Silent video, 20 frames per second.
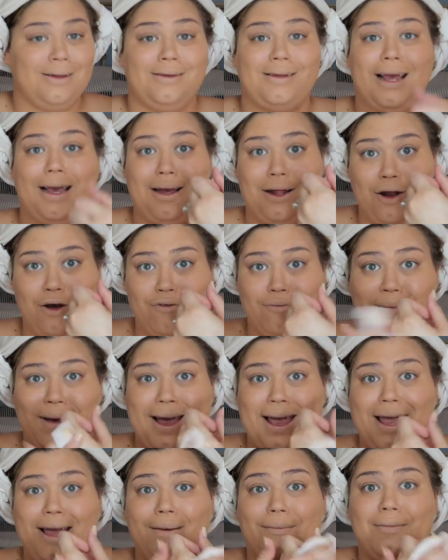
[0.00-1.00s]
Take it off my
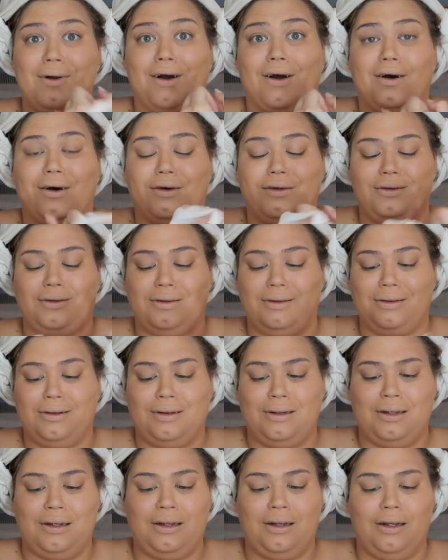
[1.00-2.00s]
hand because
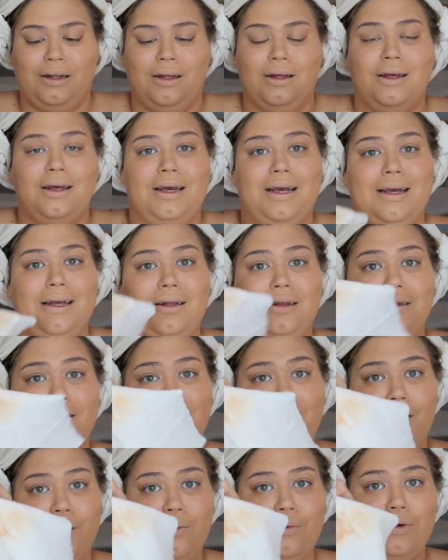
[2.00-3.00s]
it's
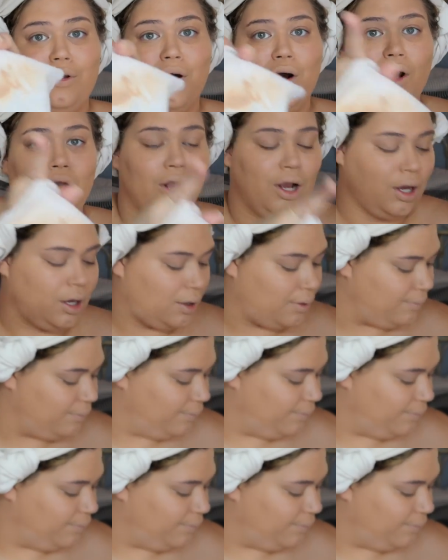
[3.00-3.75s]
so dark